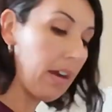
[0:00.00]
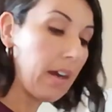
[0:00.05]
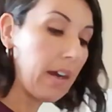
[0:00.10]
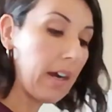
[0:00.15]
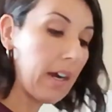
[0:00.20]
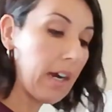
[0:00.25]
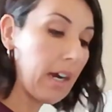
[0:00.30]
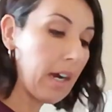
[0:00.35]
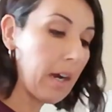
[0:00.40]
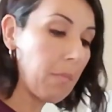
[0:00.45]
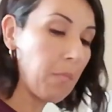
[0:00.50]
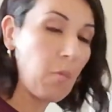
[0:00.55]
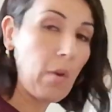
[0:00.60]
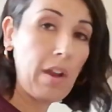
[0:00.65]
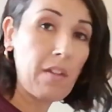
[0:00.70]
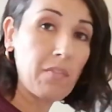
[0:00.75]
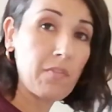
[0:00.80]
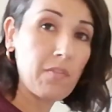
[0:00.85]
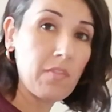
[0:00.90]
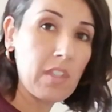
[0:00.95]
We
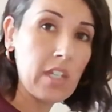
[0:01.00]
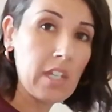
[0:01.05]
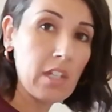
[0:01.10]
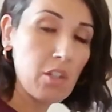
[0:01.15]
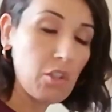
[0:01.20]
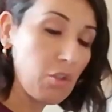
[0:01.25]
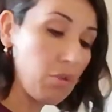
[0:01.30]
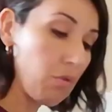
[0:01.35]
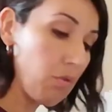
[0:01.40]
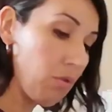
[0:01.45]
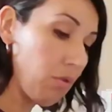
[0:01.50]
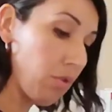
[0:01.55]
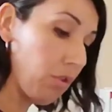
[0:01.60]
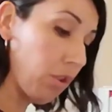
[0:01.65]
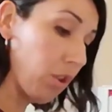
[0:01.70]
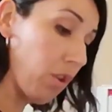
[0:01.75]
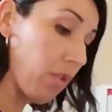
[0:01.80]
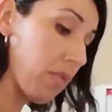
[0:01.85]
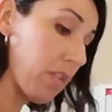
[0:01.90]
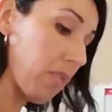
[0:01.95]
have the 2
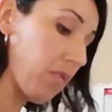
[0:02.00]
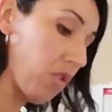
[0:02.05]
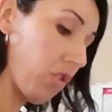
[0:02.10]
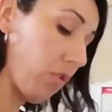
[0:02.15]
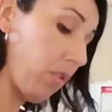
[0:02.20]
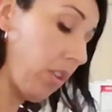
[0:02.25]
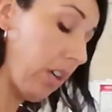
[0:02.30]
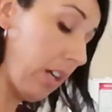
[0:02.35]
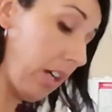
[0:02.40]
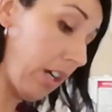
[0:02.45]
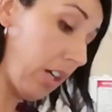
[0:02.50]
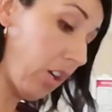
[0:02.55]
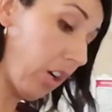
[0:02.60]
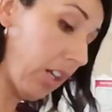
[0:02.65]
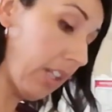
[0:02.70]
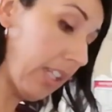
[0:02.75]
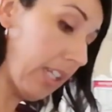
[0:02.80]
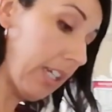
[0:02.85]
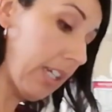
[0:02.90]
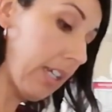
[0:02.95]
cloves of
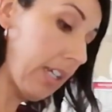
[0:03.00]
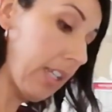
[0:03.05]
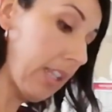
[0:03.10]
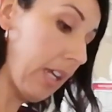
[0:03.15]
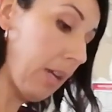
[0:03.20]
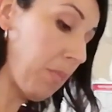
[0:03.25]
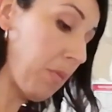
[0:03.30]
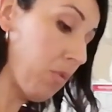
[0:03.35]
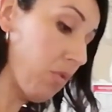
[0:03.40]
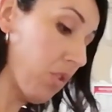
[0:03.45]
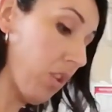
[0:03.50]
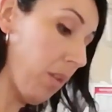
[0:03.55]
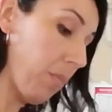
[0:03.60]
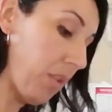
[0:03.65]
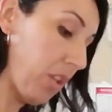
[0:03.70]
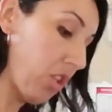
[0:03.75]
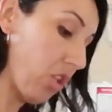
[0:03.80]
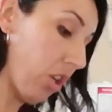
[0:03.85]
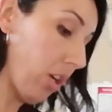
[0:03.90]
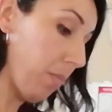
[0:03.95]
garlic that you saw me
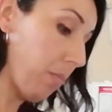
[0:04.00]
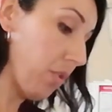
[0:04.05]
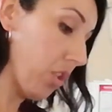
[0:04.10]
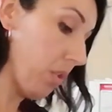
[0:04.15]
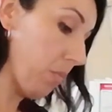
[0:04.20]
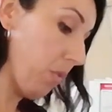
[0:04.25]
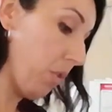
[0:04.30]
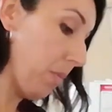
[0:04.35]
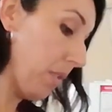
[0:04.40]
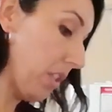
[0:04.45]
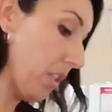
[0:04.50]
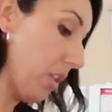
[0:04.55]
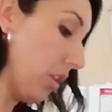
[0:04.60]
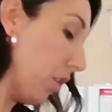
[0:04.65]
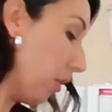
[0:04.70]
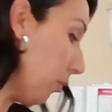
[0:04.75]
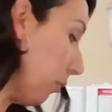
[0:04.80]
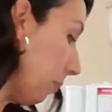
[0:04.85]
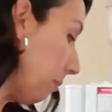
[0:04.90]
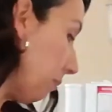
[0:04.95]
chop just moments
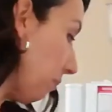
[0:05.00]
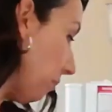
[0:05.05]
ago.